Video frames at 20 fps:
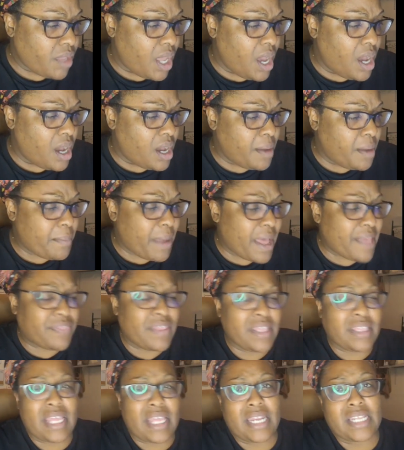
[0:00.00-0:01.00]
I
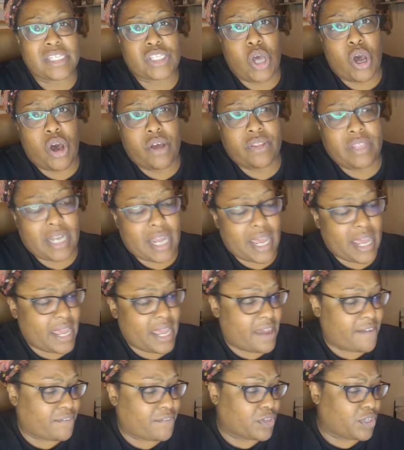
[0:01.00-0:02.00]
think that is all that I
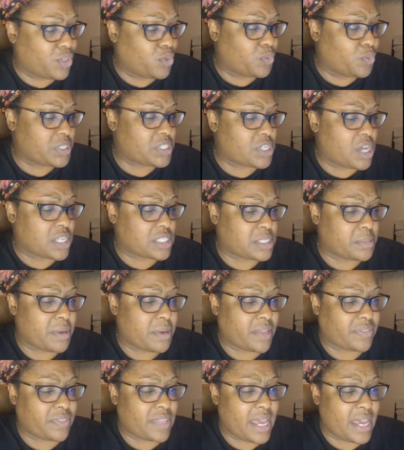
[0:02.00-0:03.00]
have for you. We talked
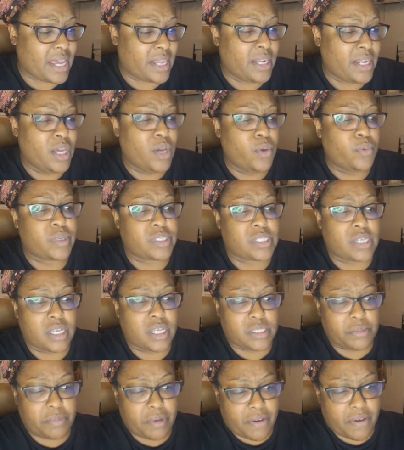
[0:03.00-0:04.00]
about that. We
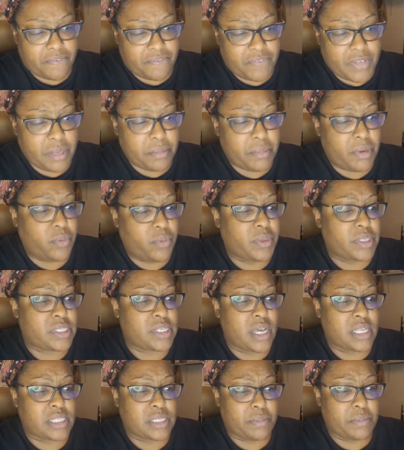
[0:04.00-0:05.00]
talked about FEMA. We
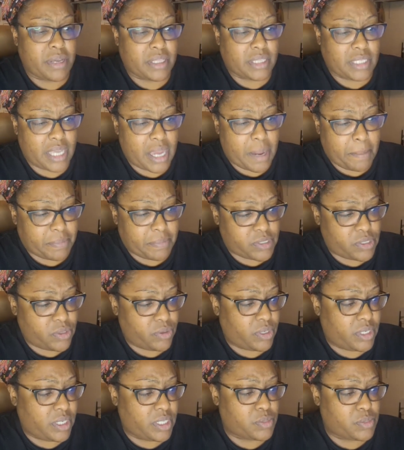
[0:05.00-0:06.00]
talked about the
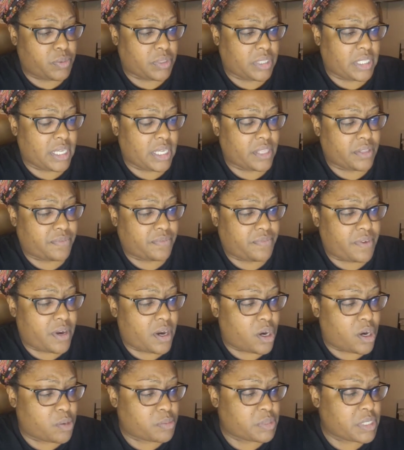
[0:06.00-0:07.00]
opportunities with the other
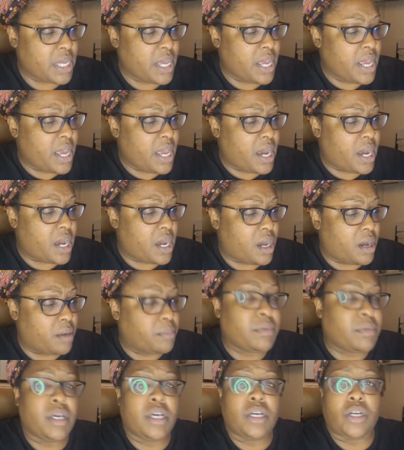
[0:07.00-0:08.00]
firms,
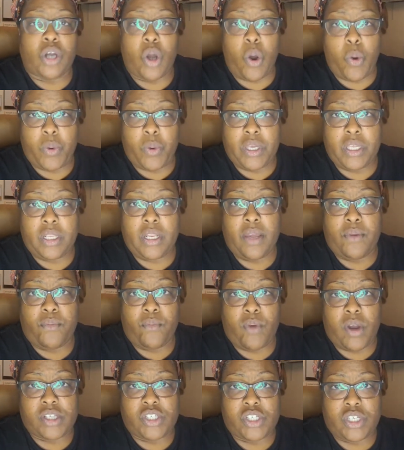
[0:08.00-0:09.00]
going
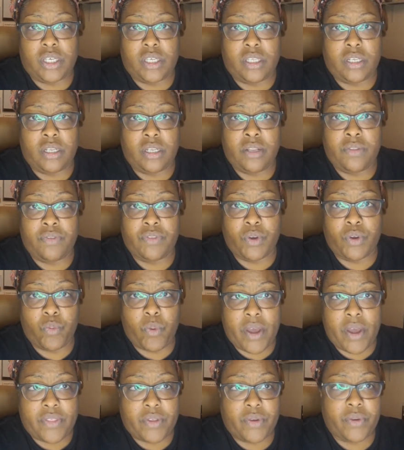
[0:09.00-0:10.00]
and watching the
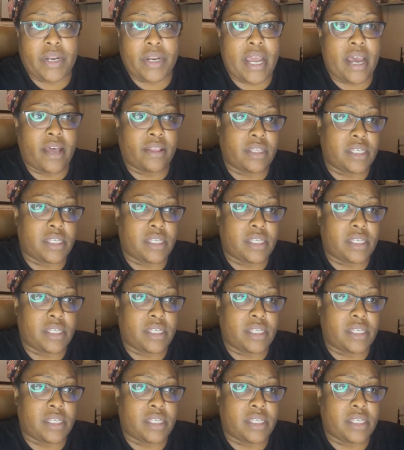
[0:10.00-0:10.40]
weather and how